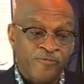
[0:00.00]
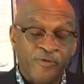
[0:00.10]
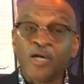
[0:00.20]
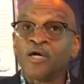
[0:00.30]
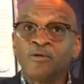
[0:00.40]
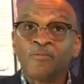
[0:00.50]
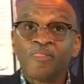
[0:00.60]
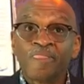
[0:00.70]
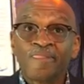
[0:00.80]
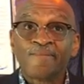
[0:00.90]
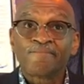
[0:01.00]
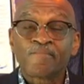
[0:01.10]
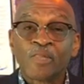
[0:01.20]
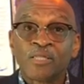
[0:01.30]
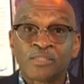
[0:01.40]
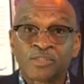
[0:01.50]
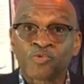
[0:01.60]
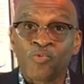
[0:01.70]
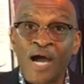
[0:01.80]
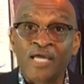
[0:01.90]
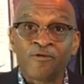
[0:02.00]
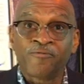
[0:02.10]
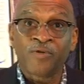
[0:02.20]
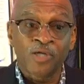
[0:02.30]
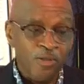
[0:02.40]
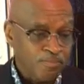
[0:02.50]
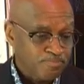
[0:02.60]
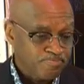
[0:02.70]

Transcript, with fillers: Fuller. This is Ryan Fuller.